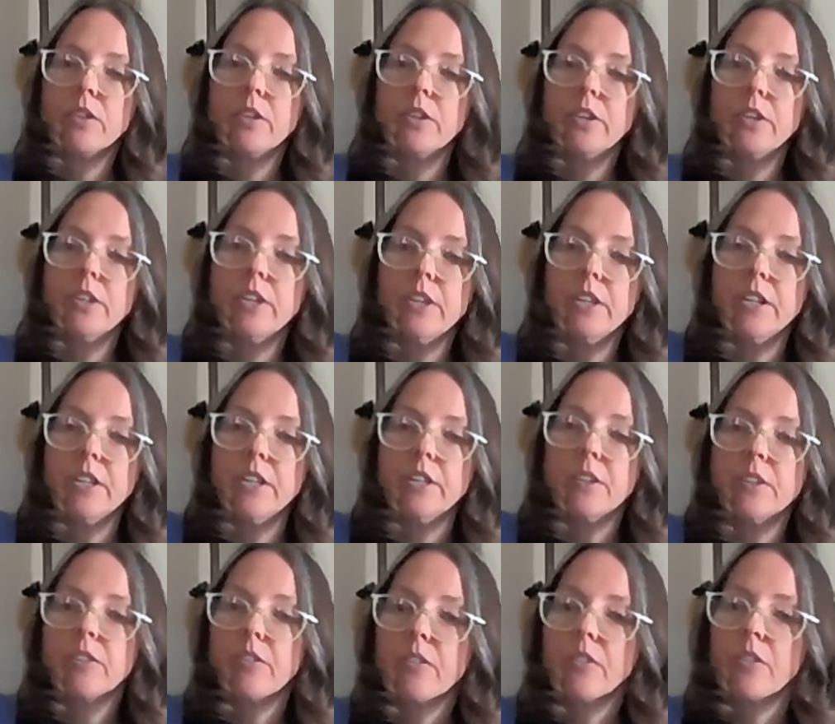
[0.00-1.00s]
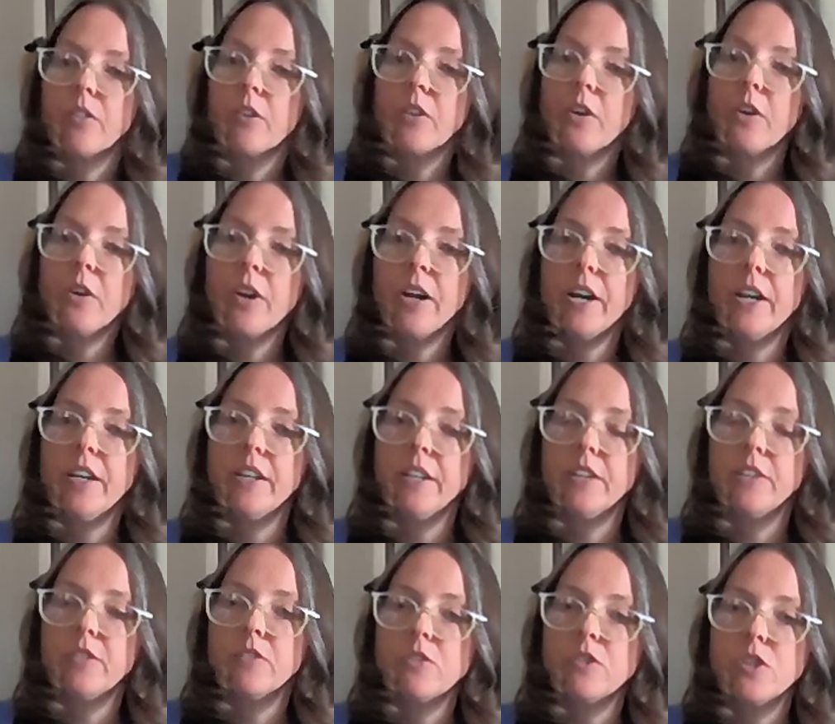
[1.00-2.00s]
Good. And go ahead
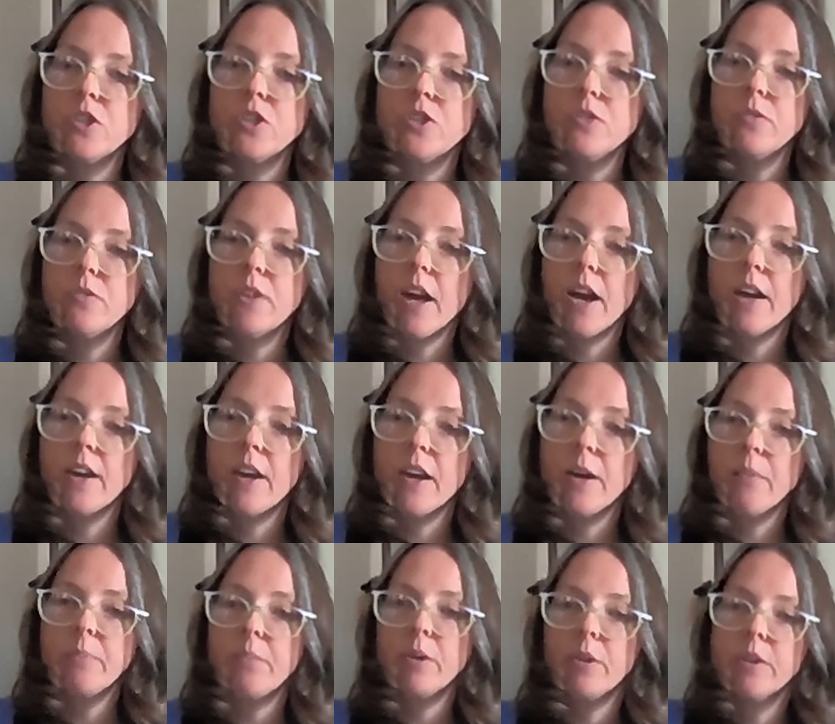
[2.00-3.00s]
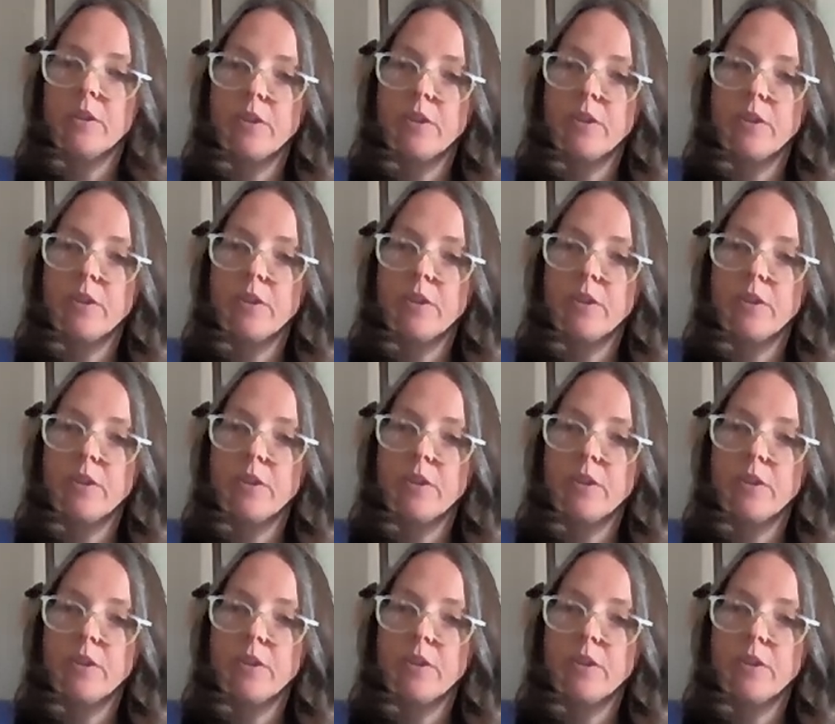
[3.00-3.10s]
and chew that up.